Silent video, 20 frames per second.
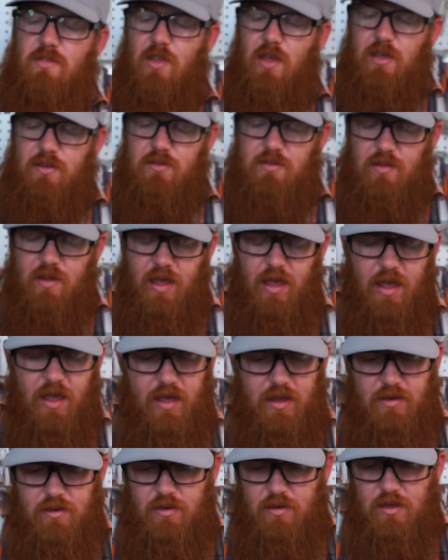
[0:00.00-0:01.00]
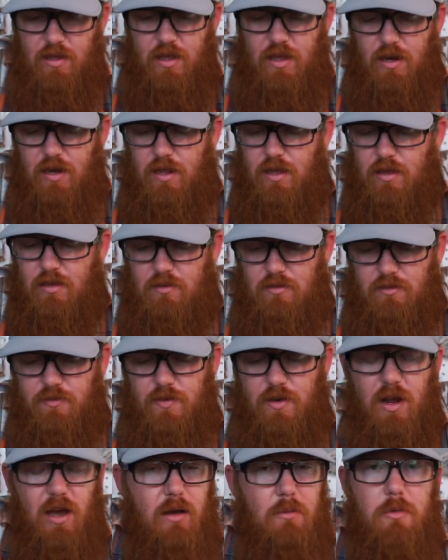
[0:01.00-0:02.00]
this, and it is
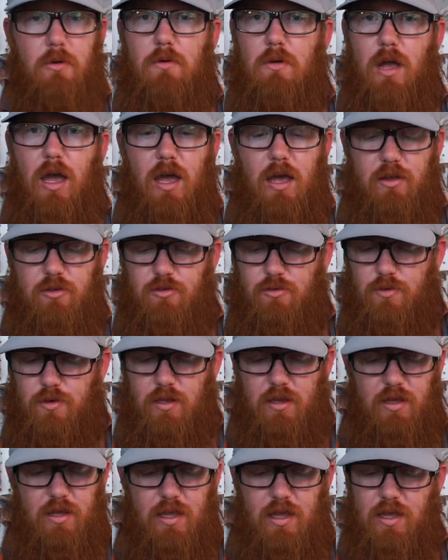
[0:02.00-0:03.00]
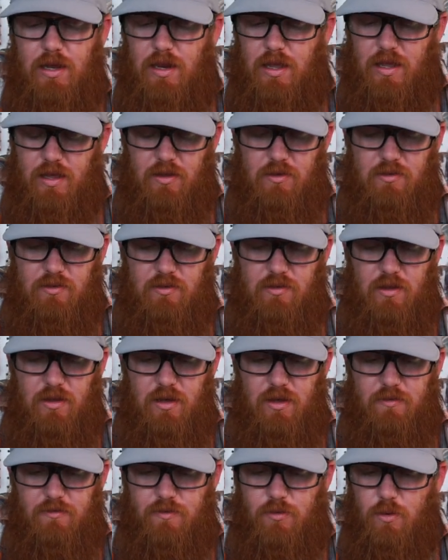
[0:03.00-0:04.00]
phenomenal, guys, really, it is.
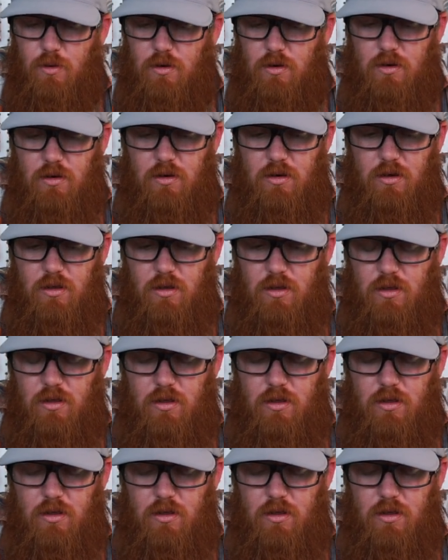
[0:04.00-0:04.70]
Uh, for,